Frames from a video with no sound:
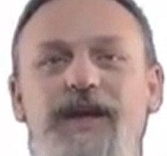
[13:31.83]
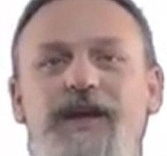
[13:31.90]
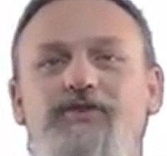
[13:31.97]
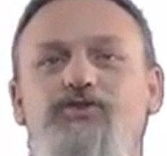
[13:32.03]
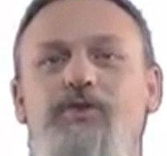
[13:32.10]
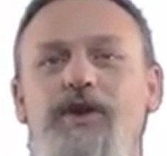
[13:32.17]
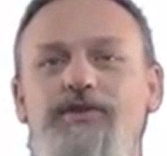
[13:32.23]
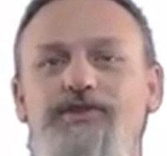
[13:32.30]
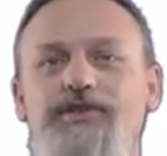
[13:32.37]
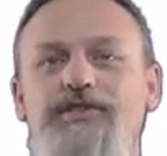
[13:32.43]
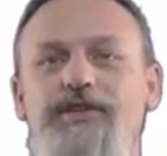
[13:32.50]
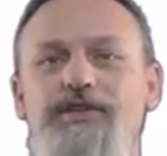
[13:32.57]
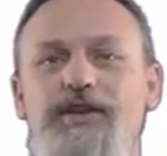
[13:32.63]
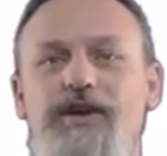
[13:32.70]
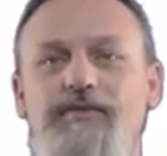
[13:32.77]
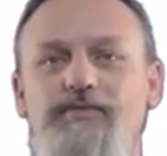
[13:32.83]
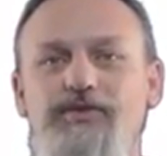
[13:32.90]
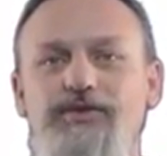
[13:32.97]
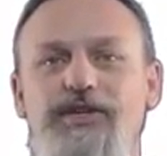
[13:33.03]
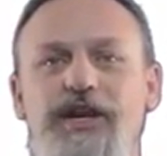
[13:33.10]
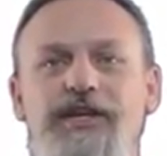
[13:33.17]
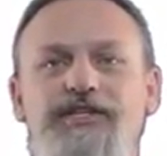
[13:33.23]
It crunches the
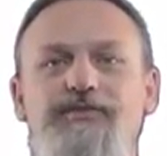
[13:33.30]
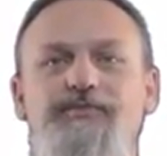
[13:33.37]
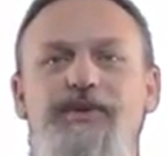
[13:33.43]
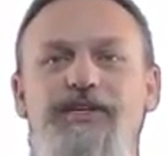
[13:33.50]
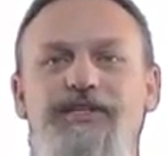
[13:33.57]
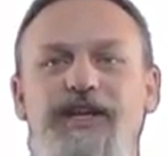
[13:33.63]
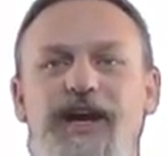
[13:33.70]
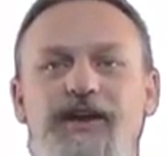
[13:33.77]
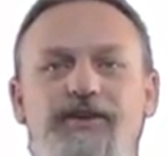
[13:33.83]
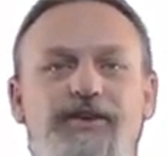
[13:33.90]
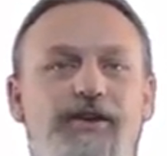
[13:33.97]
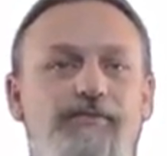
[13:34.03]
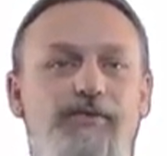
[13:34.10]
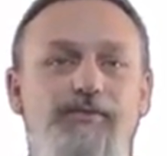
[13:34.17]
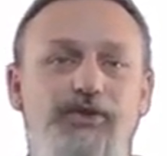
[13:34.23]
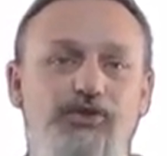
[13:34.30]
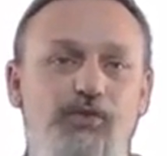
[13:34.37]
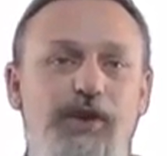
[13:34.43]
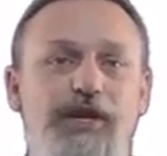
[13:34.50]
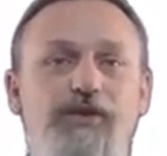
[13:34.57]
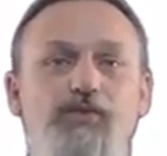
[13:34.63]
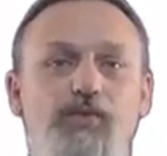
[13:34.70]
numbers and spits out a number
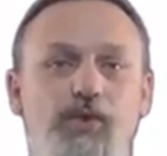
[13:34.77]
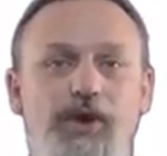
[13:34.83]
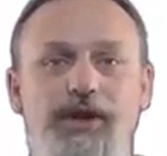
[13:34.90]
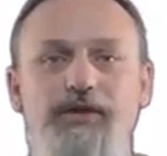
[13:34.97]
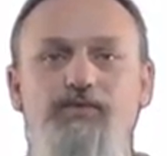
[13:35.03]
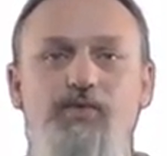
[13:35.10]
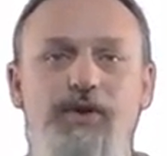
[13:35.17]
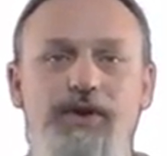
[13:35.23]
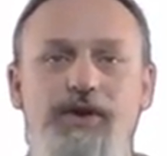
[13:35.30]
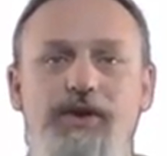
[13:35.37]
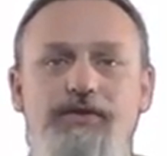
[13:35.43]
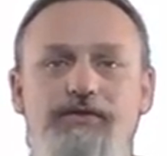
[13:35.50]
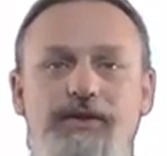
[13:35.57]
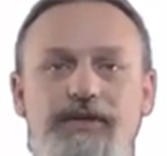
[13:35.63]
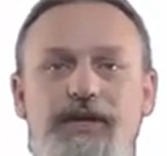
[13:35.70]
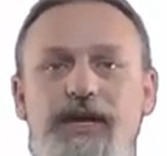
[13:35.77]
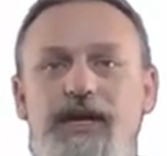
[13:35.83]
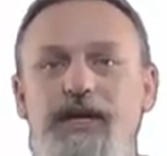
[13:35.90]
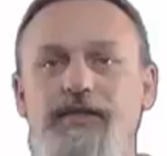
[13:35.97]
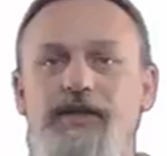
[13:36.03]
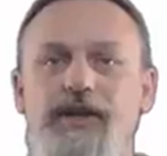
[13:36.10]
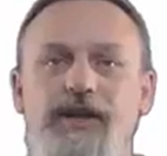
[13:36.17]
between 1 and 100.
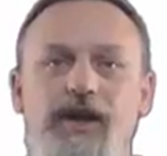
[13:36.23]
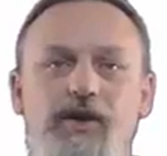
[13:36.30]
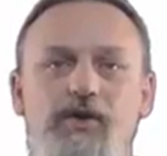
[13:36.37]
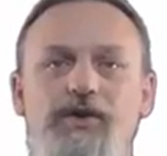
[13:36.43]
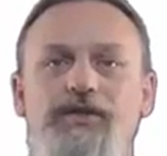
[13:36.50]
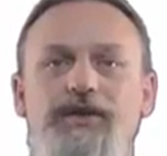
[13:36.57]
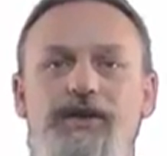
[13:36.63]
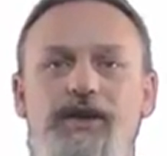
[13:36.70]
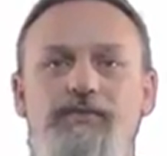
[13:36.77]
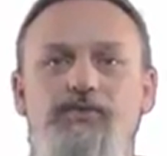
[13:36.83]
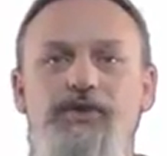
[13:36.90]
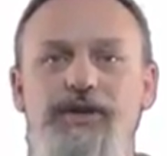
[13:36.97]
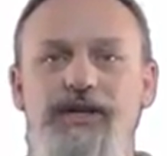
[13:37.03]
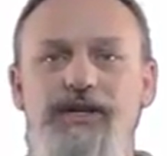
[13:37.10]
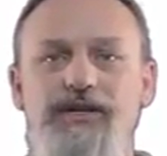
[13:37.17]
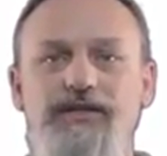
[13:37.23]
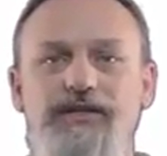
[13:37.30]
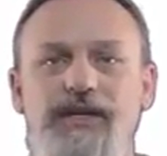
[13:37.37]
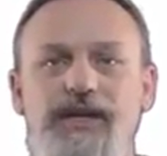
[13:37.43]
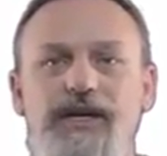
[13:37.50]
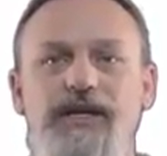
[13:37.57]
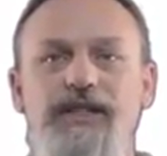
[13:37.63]
The lower the number
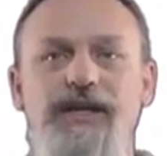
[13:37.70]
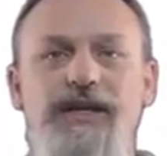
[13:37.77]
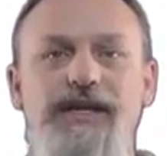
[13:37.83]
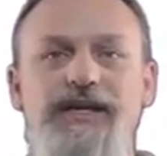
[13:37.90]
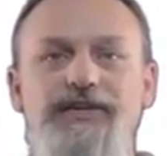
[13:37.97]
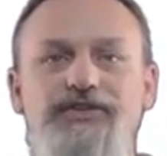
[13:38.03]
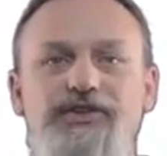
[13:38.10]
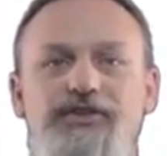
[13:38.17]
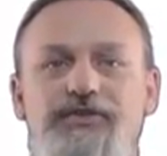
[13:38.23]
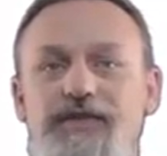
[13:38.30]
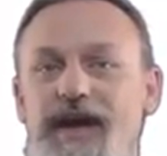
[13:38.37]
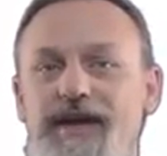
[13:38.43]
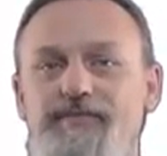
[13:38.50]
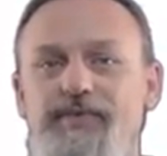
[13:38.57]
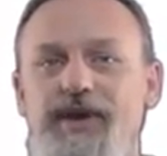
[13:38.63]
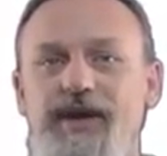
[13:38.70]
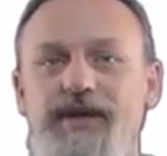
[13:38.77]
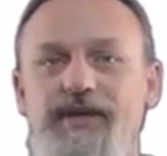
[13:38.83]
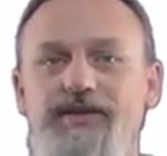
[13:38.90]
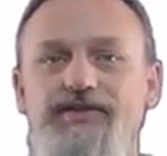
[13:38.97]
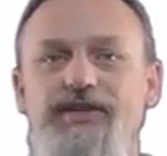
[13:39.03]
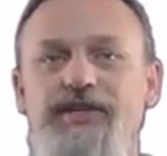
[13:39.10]
is, the easier that
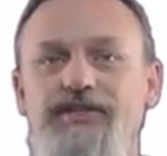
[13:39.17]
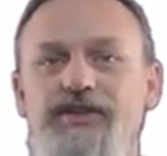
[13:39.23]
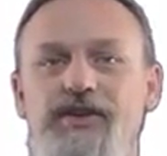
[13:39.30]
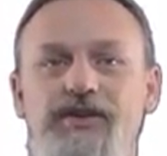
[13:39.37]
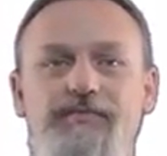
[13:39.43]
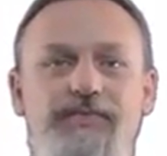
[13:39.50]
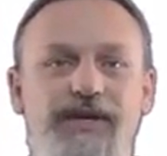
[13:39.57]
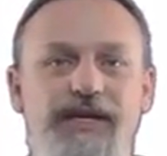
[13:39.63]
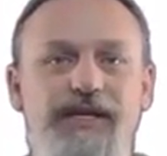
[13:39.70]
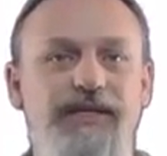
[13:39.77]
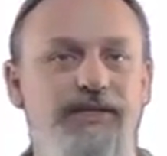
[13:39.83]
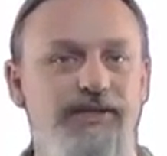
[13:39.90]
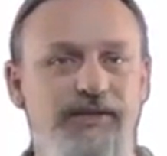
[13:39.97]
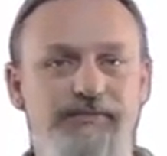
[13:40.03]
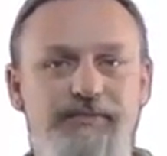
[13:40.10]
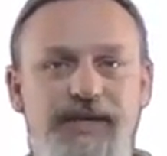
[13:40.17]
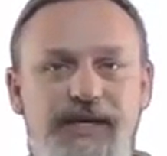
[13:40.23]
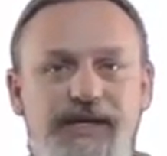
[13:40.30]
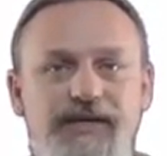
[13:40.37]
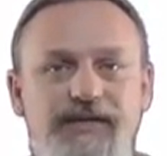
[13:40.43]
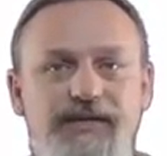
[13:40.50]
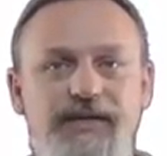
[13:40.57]
page is going to be to
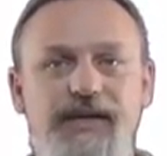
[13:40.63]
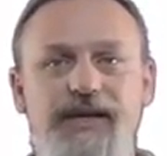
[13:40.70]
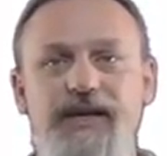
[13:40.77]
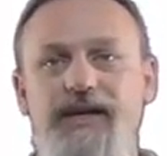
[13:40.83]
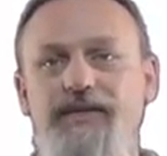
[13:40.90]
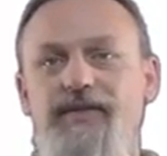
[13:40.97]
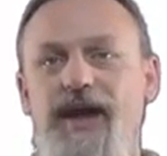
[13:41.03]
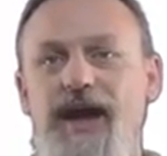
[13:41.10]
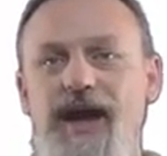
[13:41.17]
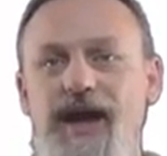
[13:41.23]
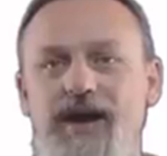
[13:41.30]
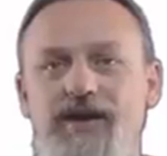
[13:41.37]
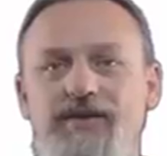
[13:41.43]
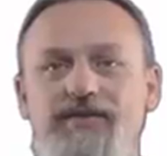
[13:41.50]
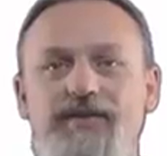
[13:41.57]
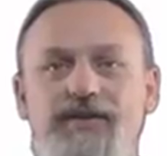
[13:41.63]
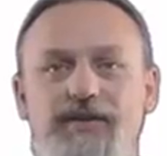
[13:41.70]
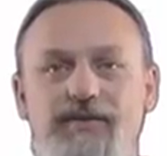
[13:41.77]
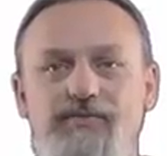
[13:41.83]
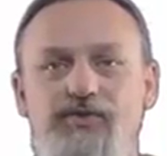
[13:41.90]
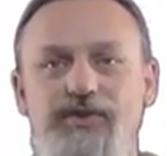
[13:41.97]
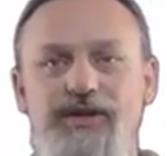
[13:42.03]
beat. The higher the
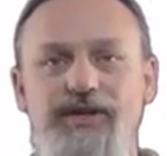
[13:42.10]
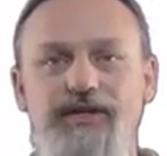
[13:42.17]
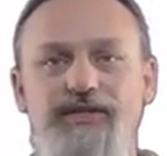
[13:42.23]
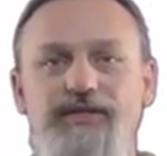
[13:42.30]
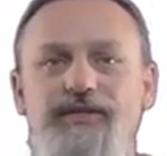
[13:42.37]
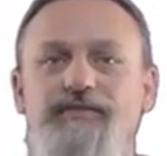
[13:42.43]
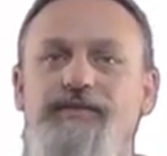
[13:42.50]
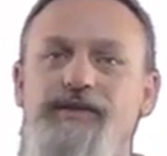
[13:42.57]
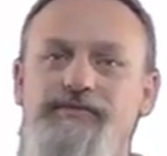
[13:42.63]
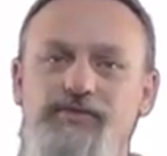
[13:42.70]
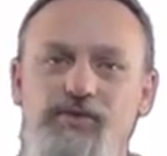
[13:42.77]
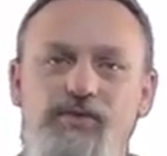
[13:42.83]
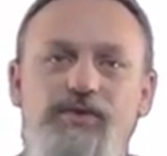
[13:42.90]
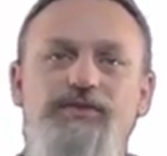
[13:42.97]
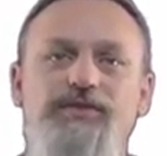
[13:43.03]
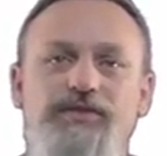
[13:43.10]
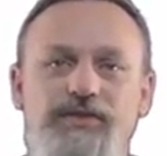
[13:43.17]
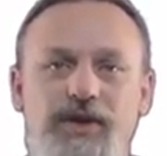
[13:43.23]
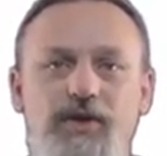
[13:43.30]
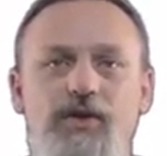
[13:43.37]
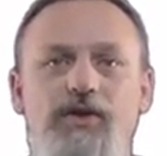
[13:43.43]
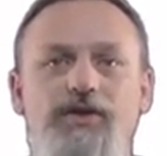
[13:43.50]
number is, of course,
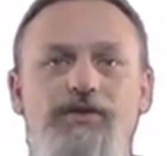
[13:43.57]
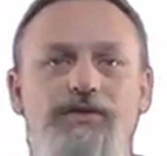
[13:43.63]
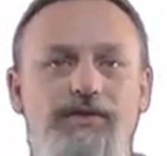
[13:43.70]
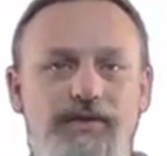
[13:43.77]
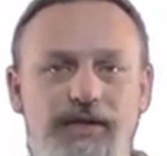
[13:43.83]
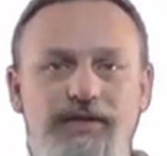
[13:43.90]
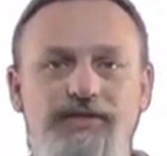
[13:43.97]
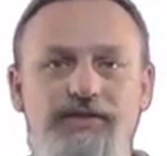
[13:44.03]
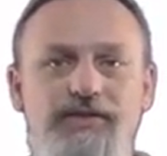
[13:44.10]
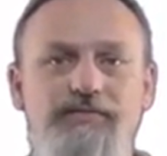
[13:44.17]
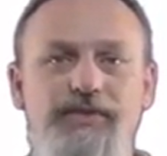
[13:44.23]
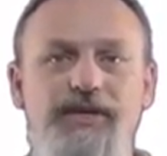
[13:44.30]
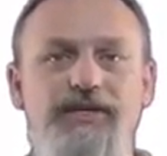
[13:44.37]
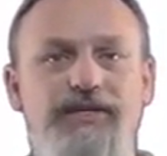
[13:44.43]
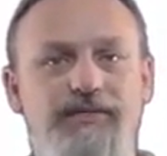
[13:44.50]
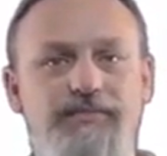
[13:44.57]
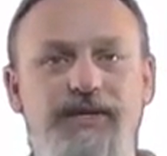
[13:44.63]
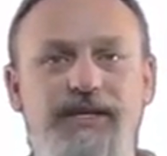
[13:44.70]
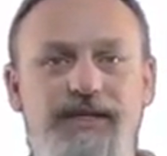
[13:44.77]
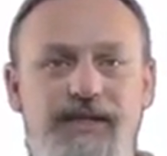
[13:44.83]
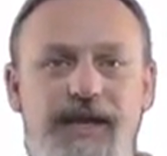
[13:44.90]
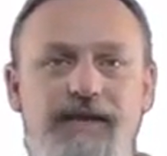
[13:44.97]
the harder it's going to be to
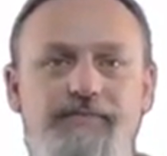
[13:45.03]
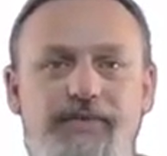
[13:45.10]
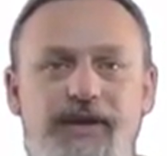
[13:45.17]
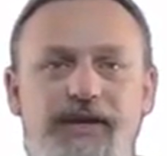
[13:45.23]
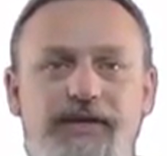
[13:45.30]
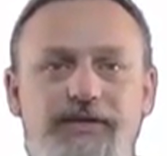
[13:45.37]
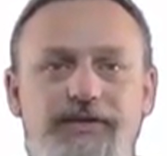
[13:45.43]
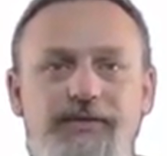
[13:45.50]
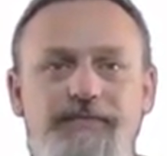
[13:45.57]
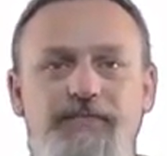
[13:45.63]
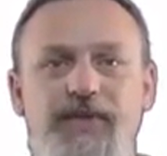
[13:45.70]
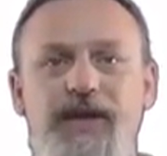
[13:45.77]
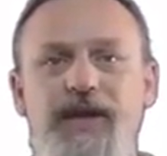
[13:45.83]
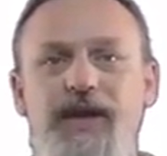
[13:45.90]
beat that page.